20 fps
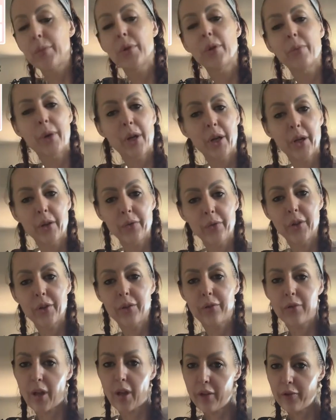preparing for a
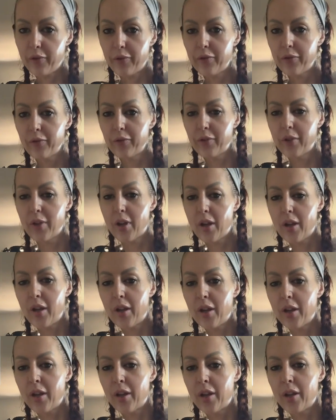new life.
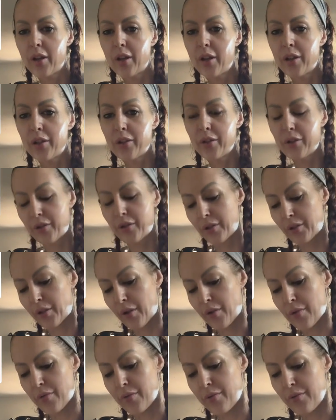
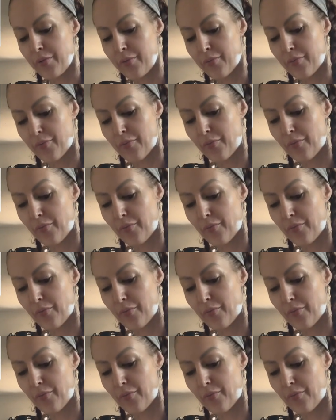So,